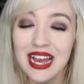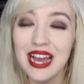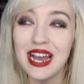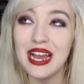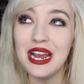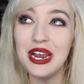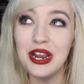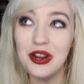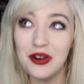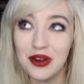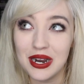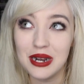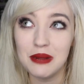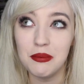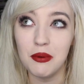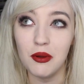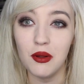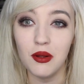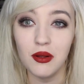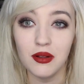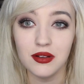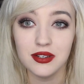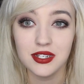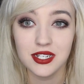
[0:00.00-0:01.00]

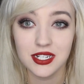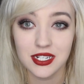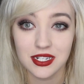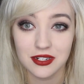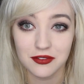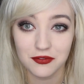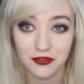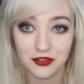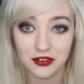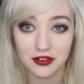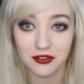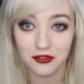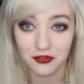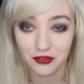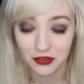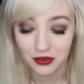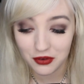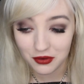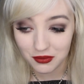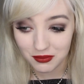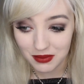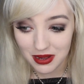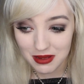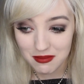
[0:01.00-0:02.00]
Incredible.
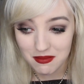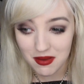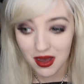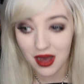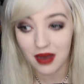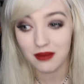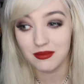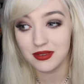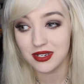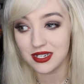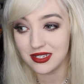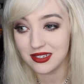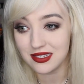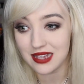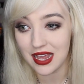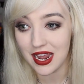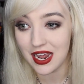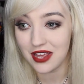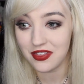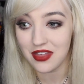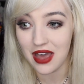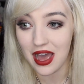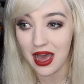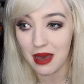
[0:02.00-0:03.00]
For my mum to
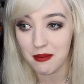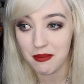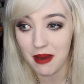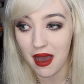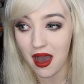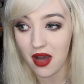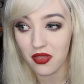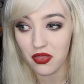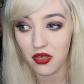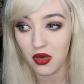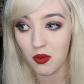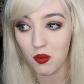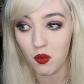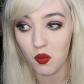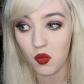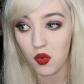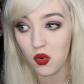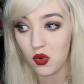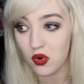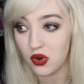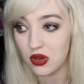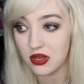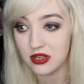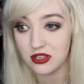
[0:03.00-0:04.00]
say that about them
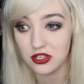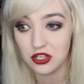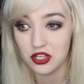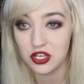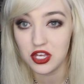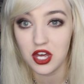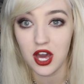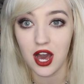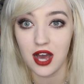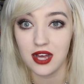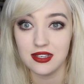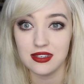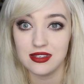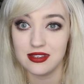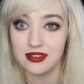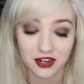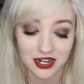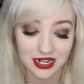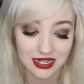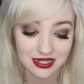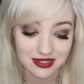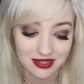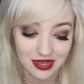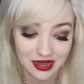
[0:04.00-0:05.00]
was just
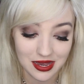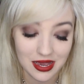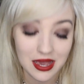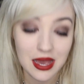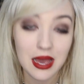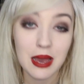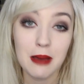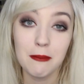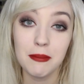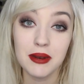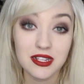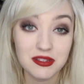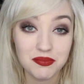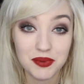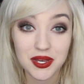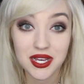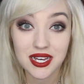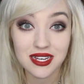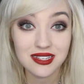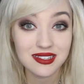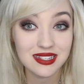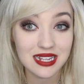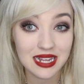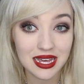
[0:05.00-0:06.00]
crazy. But it's
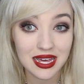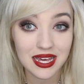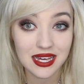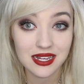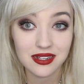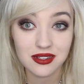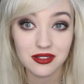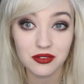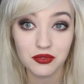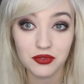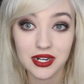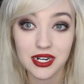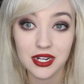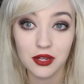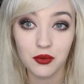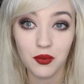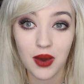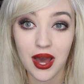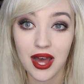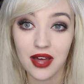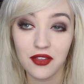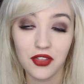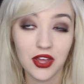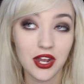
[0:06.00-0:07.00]
because they healed really
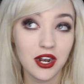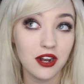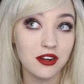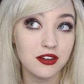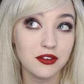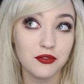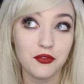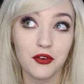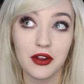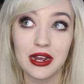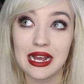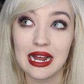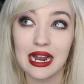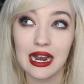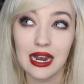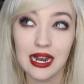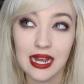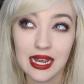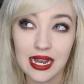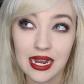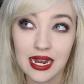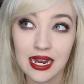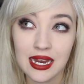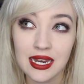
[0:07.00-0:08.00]
well. They looked very
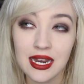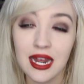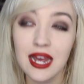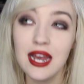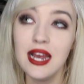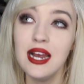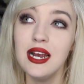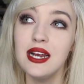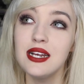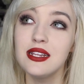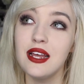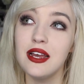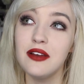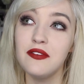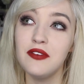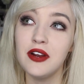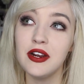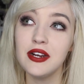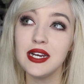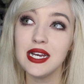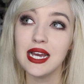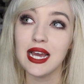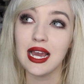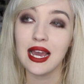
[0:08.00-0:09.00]
clean. They're
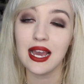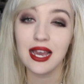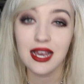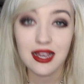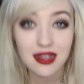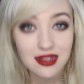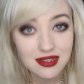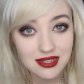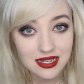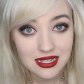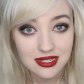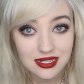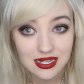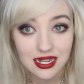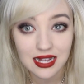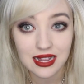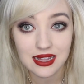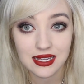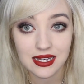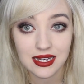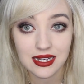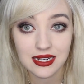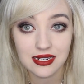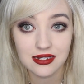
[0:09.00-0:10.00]
very easy to
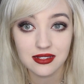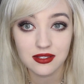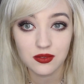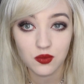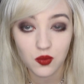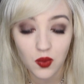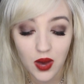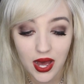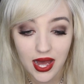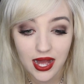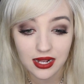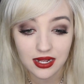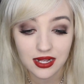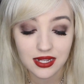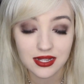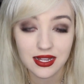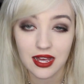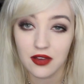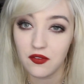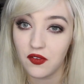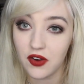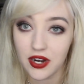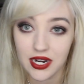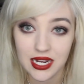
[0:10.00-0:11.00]
clean as well.
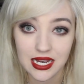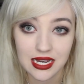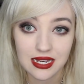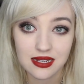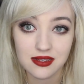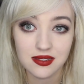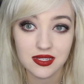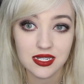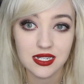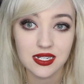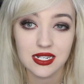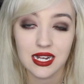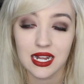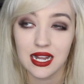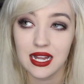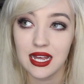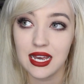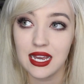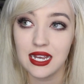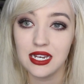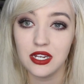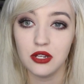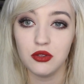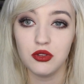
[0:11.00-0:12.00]
They're very easy to
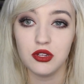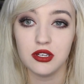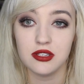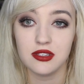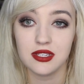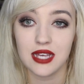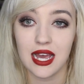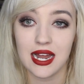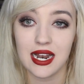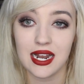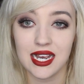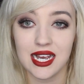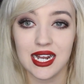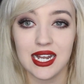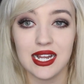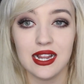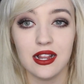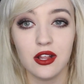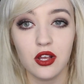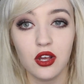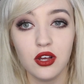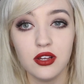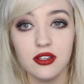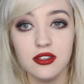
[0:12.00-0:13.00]
clean. You just get like a
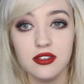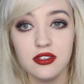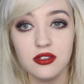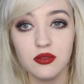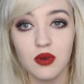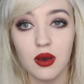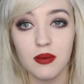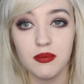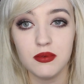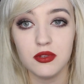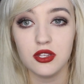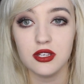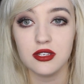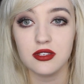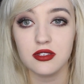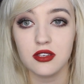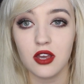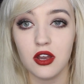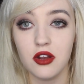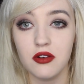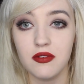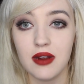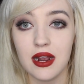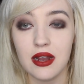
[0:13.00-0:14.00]
little cotton swab and just
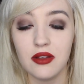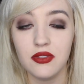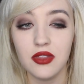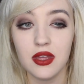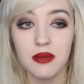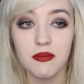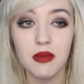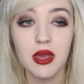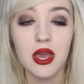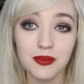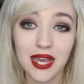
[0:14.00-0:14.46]
go around them.